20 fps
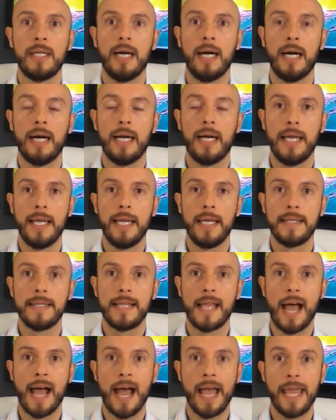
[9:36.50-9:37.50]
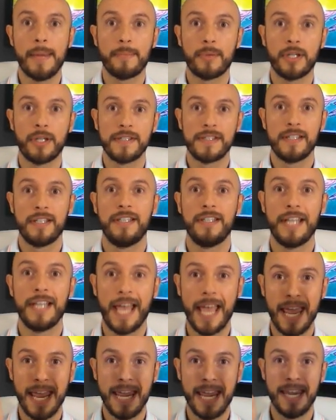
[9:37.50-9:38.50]
I am considered
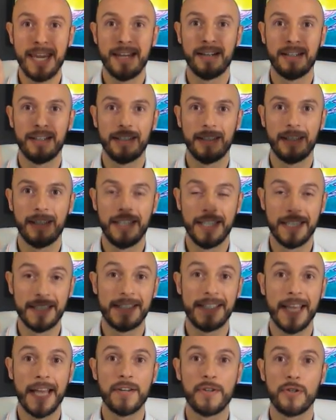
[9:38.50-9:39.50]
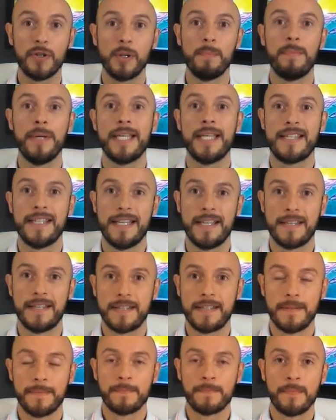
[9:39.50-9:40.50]
an essential
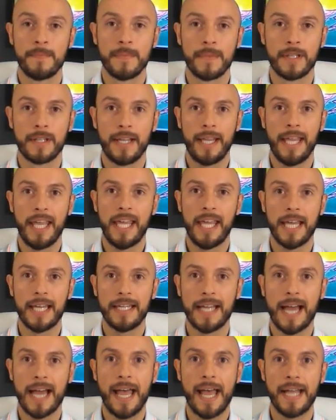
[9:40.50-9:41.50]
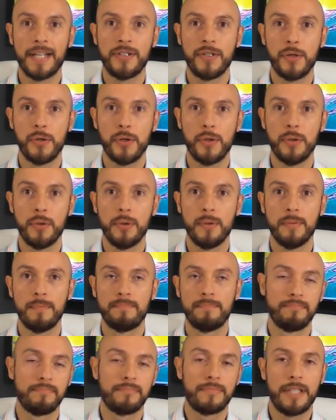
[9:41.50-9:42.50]
business, and I had
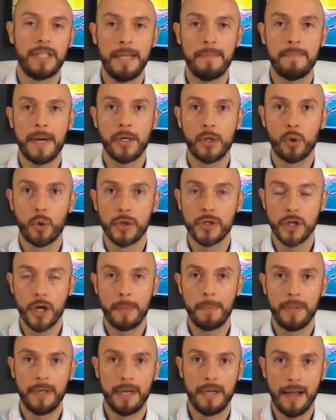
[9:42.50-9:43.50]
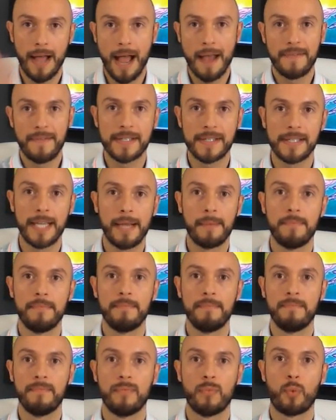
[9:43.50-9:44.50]
to keep my doors open. Obviously,
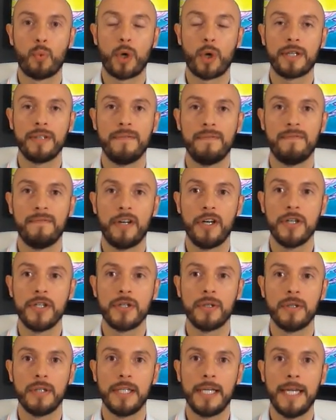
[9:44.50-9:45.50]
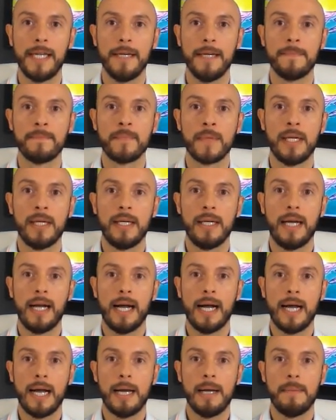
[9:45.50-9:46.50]
I'm working virtually,
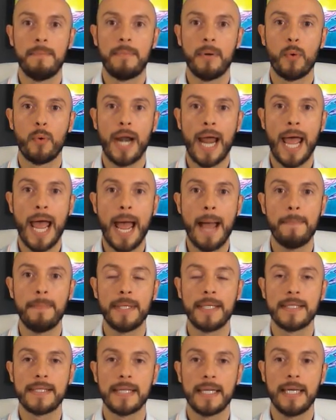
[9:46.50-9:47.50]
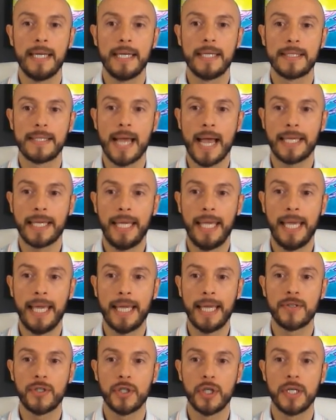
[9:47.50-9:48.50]
but what happens is I
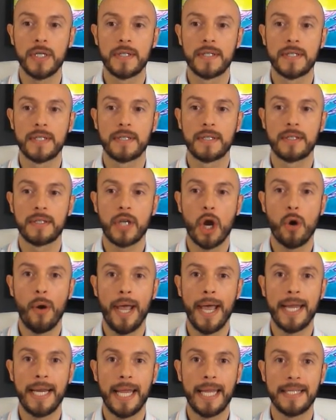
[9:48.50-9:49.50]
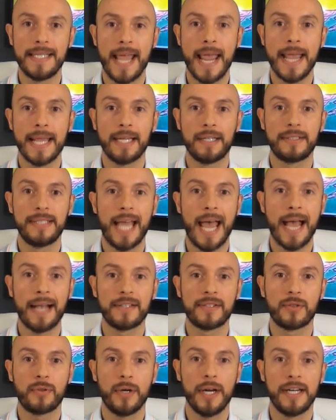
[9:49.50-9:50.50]
can't just go ahead and take a
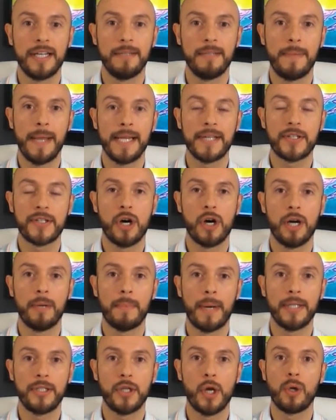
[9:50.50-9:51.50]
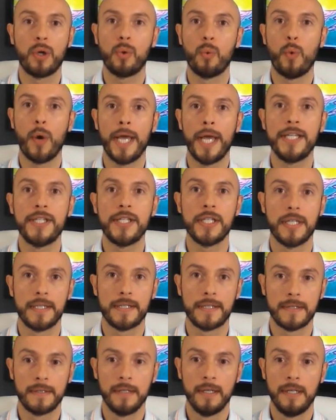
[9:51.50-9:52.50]
tax credit based on my total
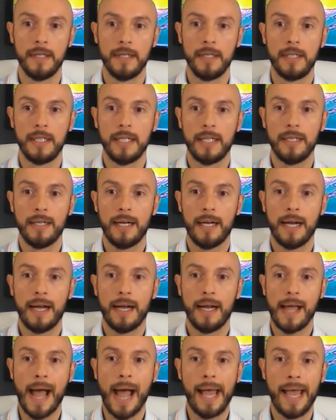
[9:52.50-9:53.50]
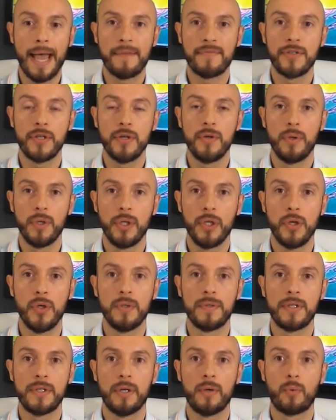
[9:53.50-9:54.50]
wages. I have to
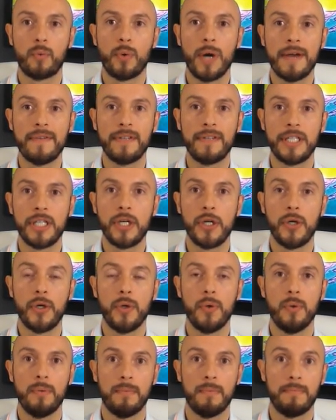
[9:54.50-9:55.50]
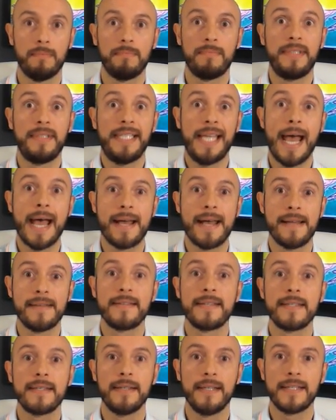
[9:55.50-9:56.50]
use the revenue
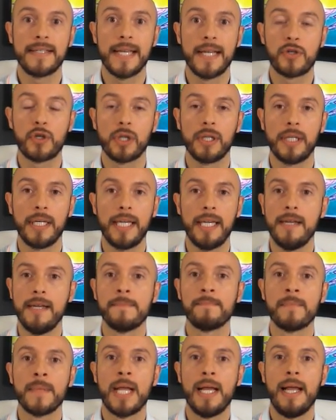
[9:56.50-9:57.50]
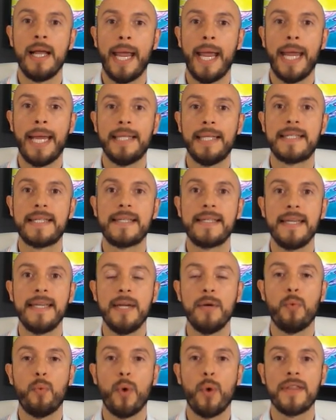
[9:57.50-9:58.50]
test, essentially, and
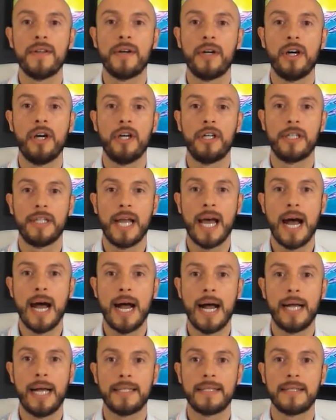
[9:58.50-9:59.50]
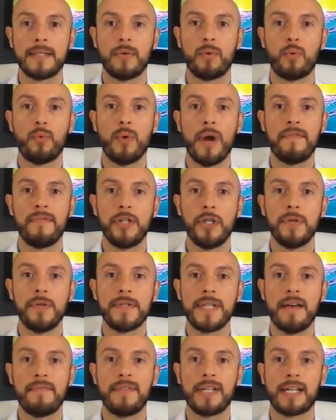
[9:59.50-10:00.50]
see whether or not
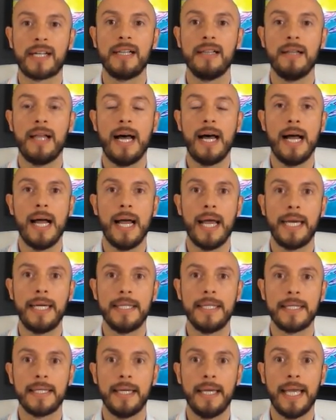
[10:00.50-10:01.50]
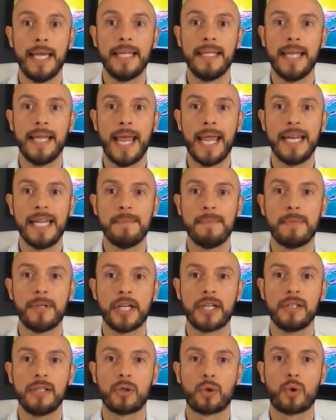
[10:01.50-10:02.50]
revenues have declined in any
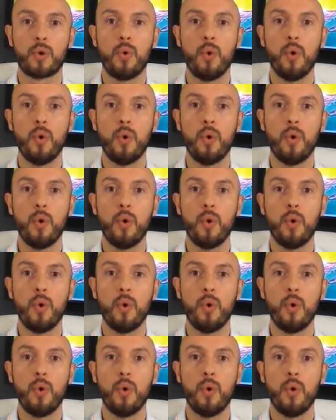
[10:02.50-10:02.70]
particular